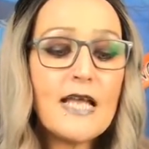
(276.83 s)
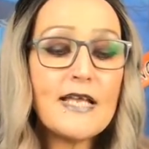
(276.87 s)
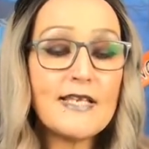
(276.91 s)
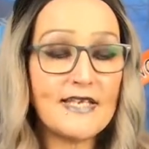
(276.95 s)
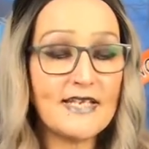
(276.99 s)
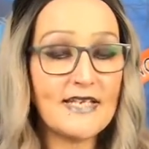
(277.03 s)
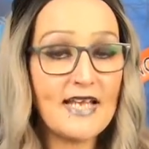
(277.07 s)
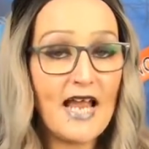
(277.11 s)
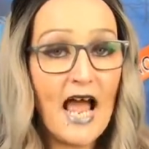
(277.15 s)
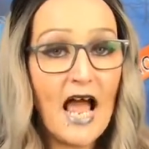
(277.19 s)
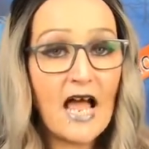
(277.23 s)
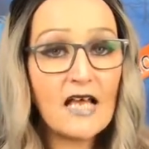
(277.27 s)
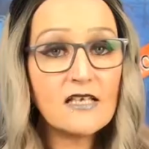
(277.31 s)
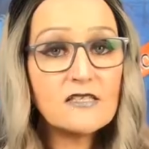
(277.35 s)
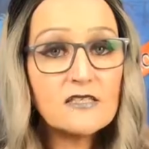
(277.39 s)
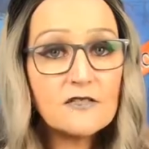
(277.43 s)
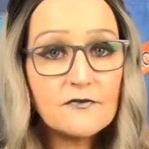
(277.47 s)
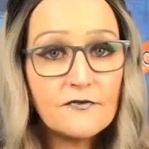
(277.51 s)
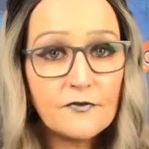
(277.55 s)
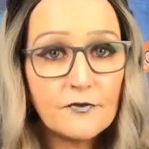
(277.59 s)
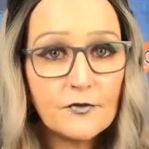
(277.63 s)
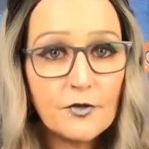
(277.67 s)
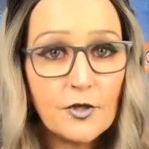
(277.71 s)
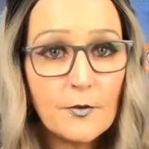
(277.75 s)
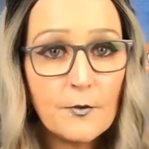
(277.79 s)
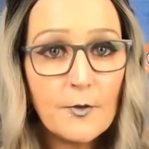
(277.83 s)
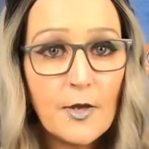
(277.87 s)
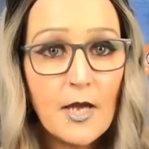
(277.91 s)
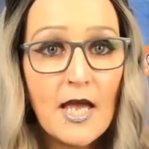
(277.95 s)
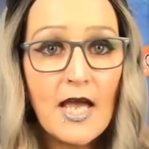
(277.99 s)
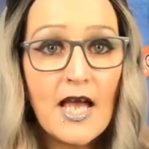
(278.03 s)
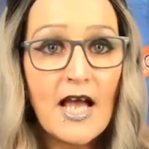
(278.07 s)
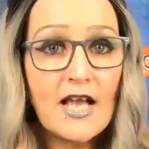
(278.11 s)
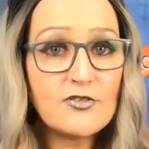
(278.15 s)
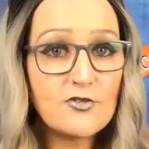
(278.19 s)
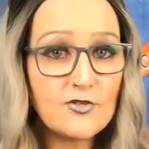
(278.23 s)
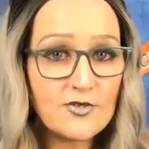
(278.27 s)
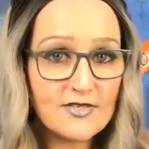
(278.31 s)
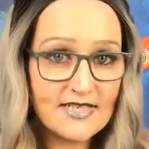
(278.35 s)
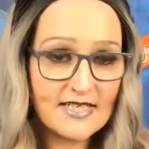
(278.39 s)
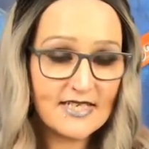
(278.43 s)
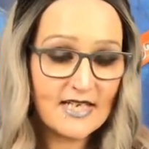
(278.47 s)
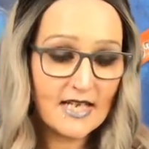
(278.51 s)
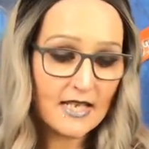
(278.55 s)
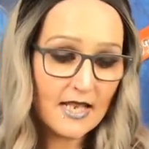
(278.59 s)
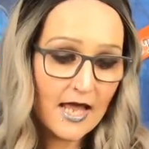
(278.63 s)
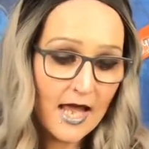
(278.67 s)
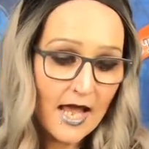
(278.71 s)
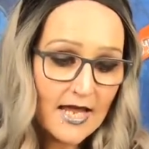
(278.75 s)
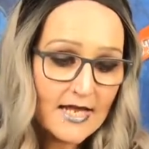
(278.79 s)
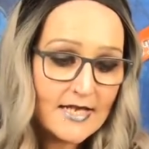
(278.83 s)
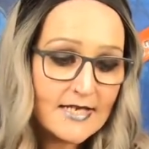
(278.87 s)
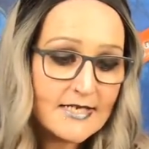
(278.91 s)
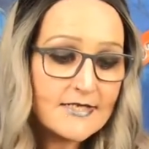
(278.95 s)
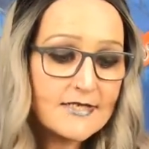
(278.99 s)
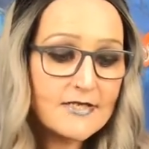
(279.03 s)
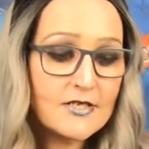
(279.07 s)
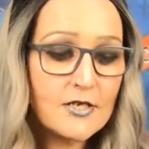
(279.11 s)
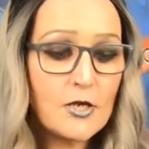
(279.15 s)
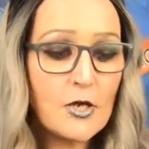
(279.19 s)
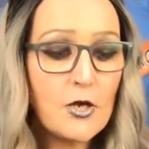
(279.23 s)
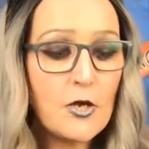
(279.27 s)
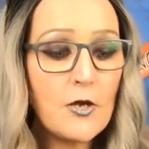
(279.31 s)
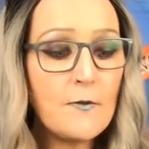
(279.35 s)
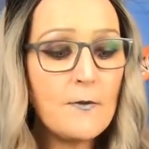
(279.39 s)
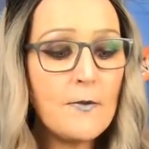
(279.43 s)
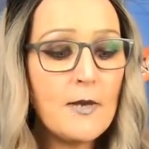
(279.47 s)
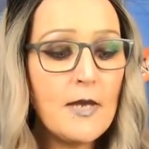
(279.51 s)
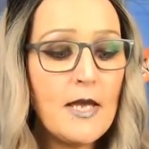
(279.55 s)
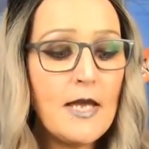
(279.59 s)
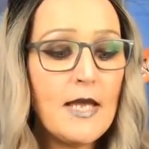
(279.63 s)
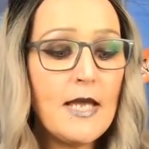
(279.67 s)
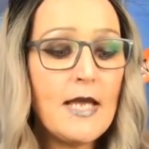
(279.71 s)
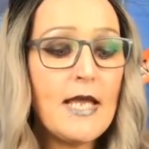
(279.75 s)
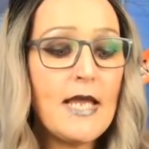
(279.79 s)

I didn't ask for them. I just said I liked them.